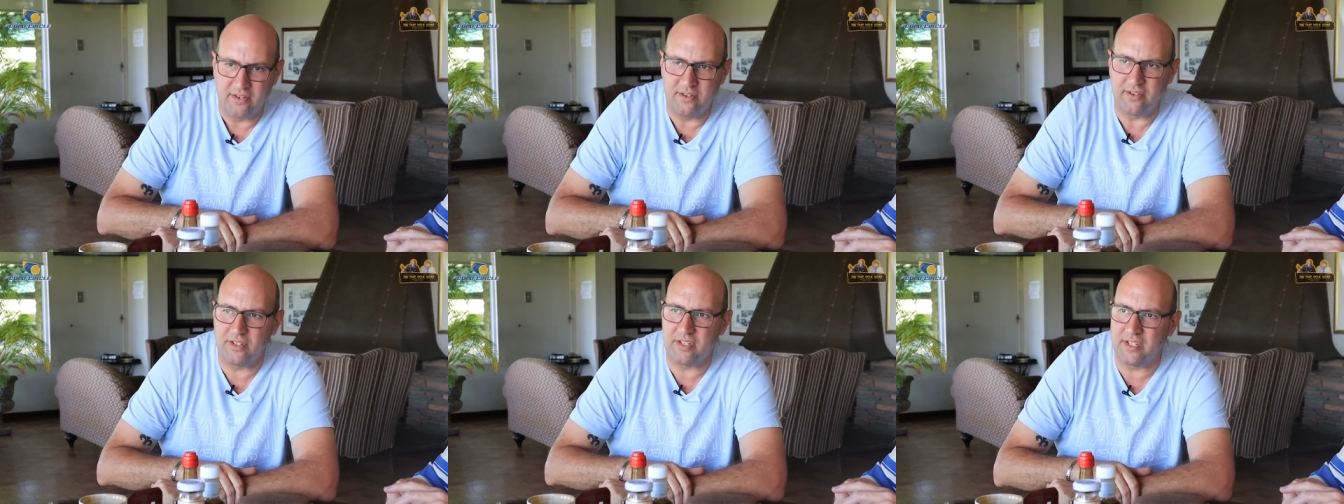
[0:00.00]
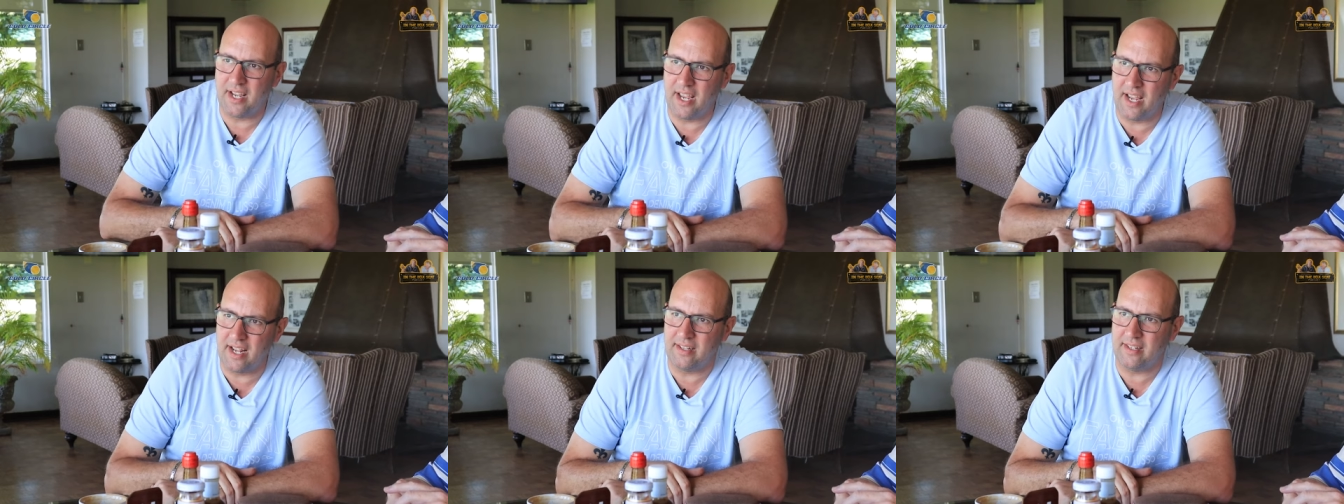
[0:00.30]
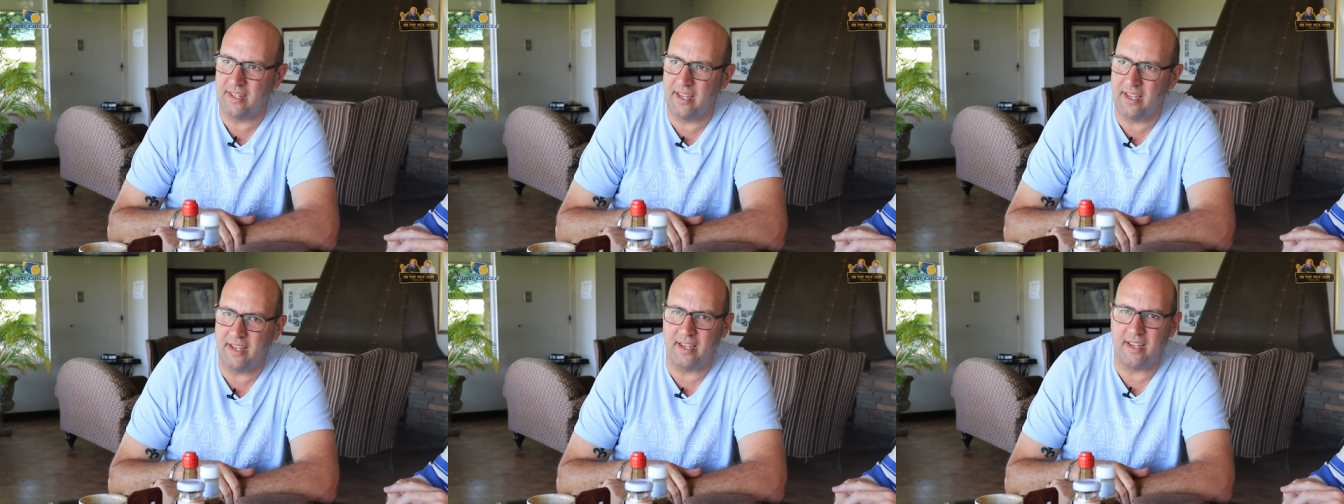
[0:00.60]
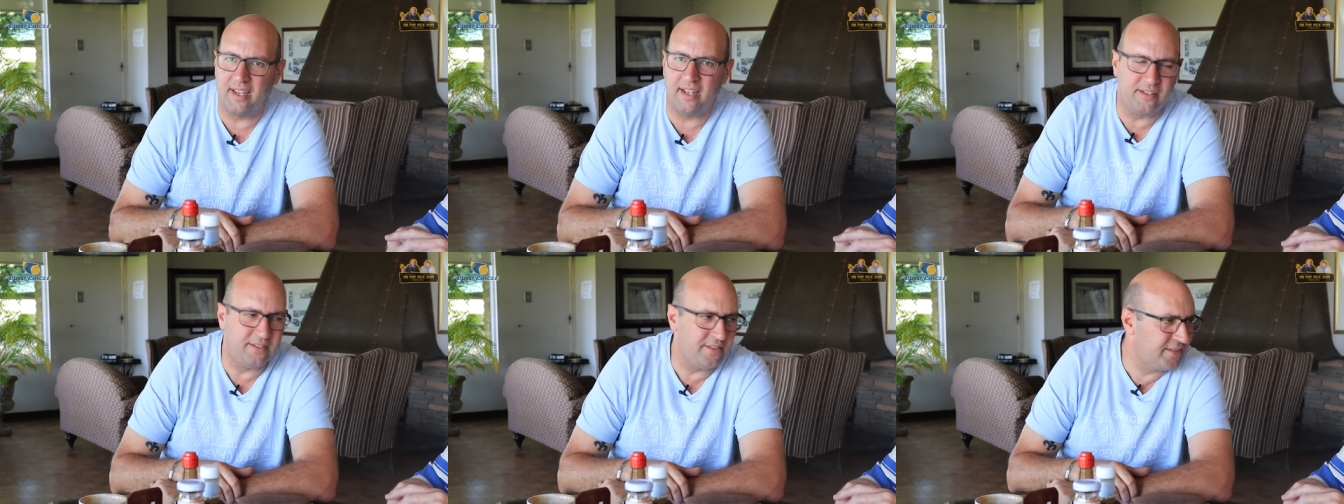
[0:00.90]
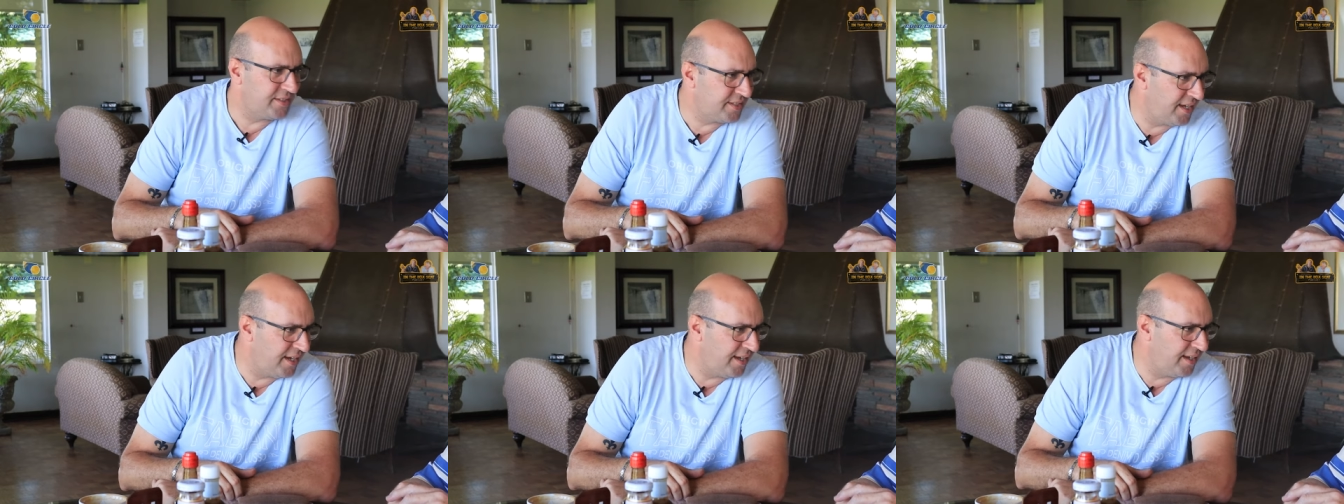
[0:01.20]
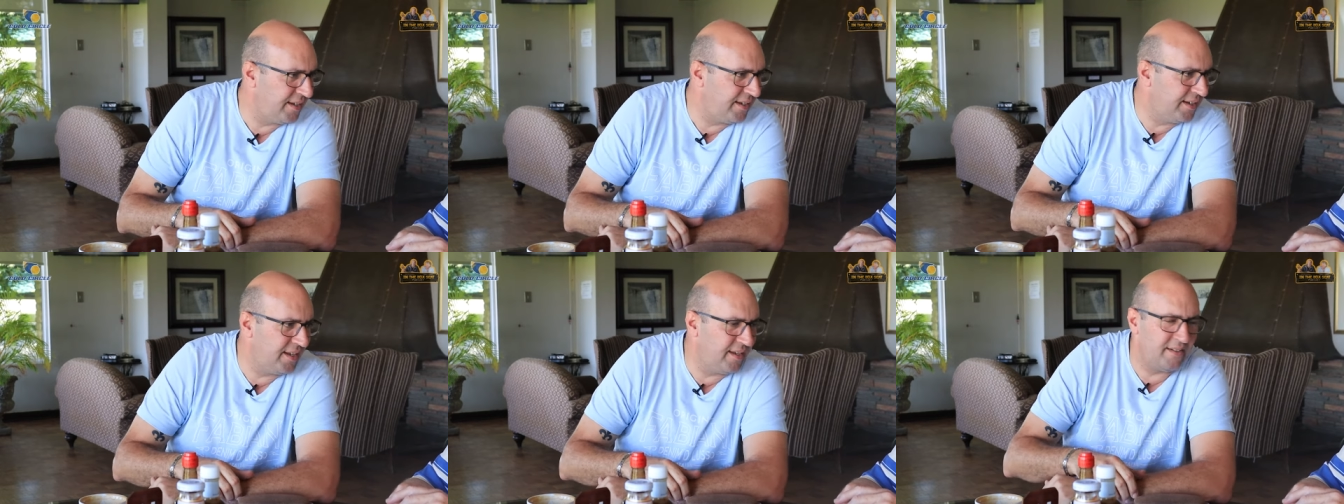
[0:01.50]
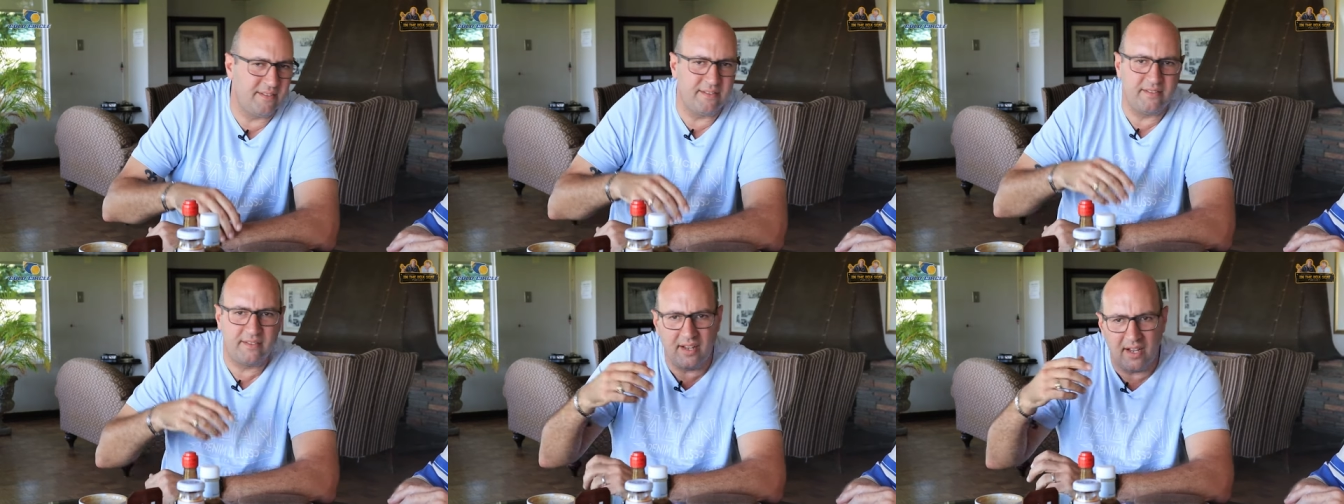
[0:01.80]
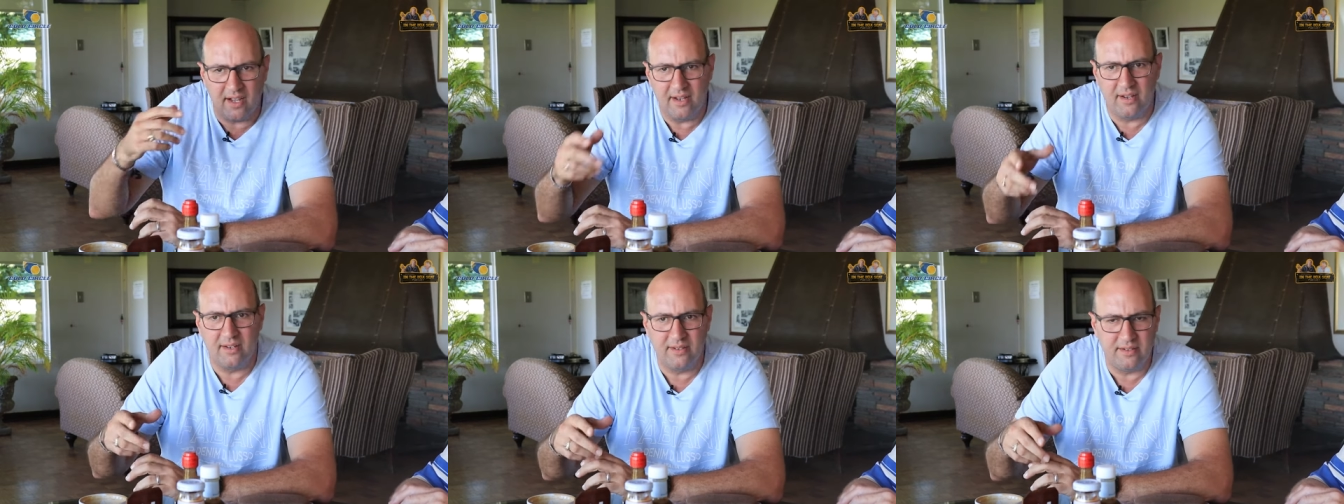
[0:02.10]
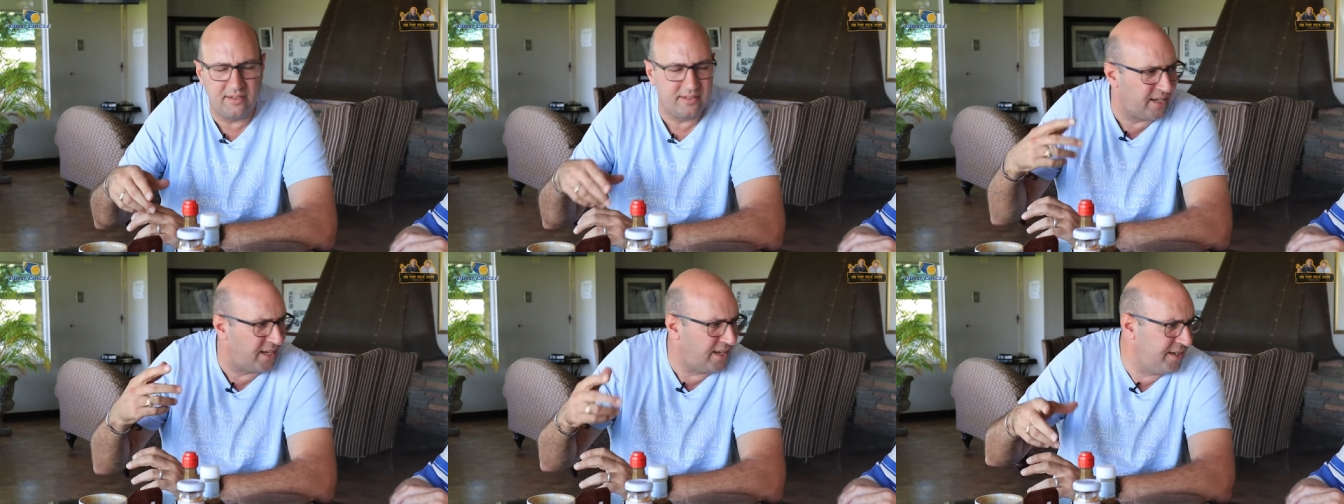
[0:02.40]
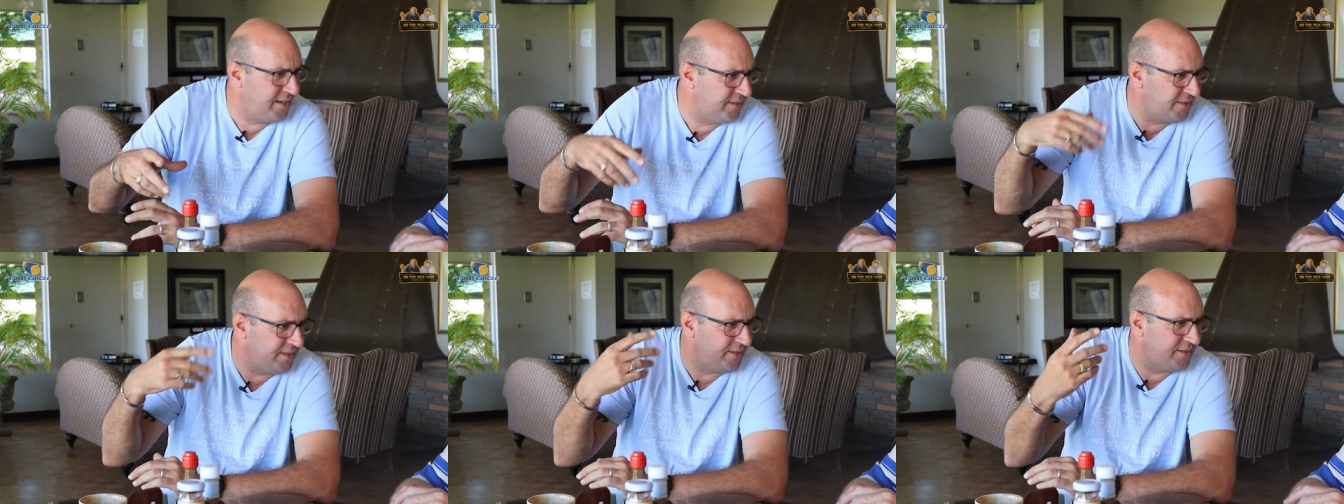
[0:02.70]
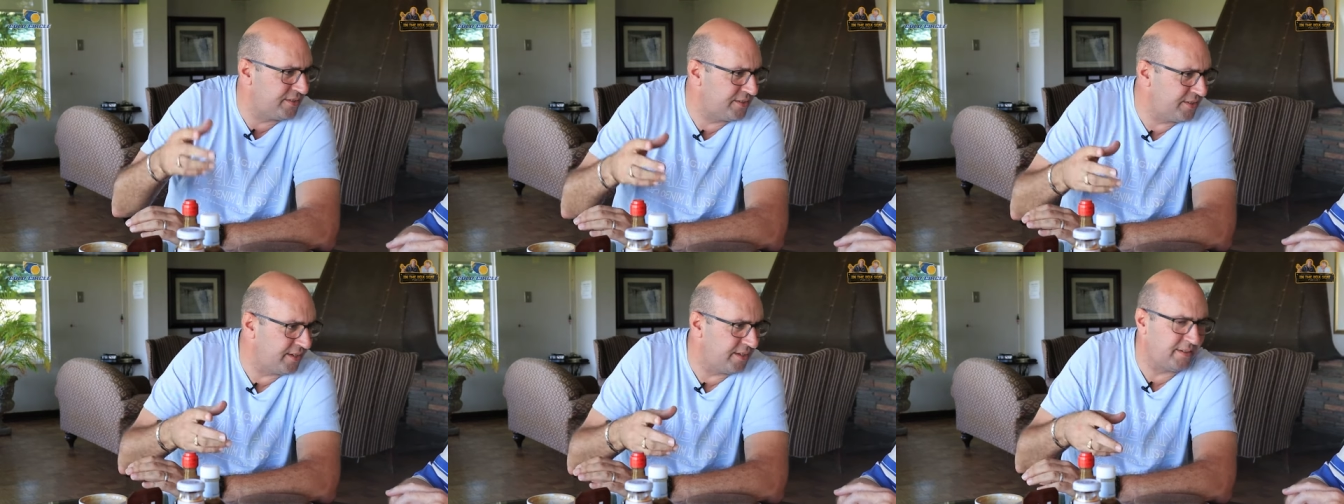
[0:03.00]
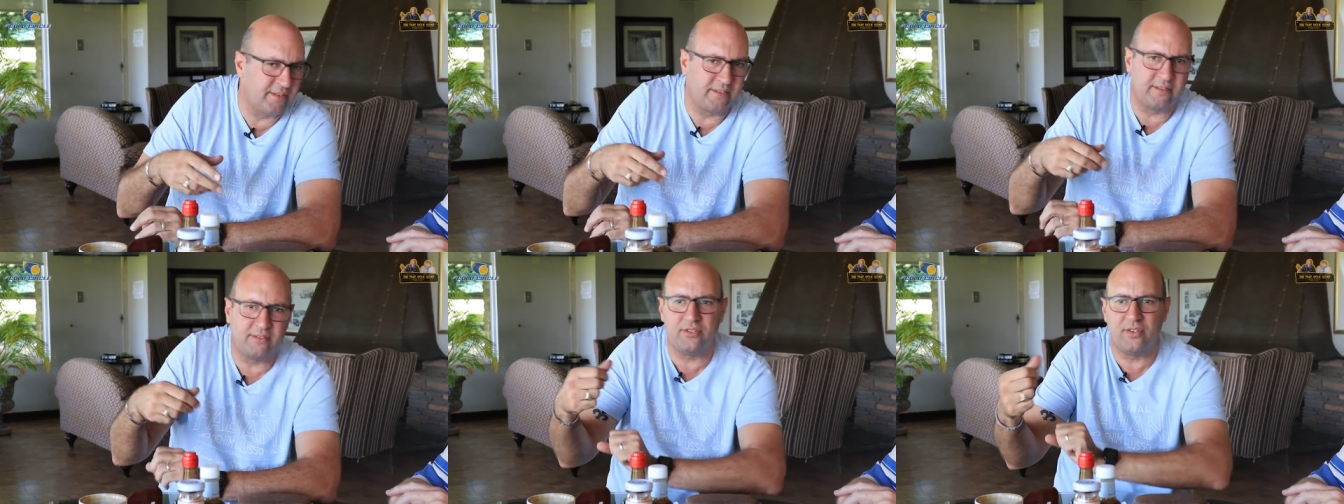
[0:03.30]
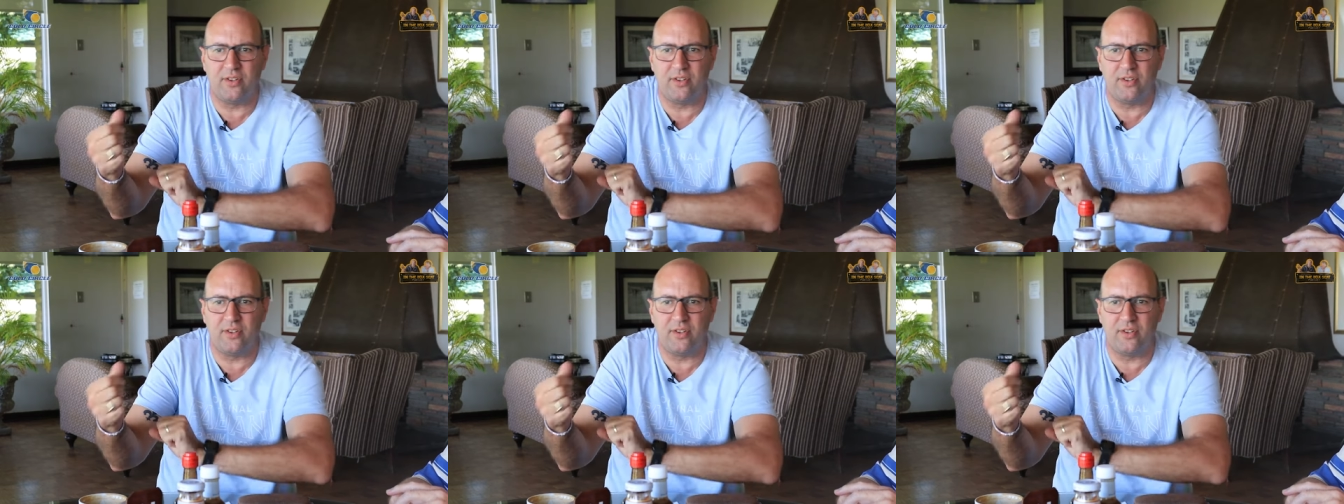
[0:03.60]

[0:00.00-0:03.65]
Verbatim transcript: you stand there and you say, you know, go, go, and you say,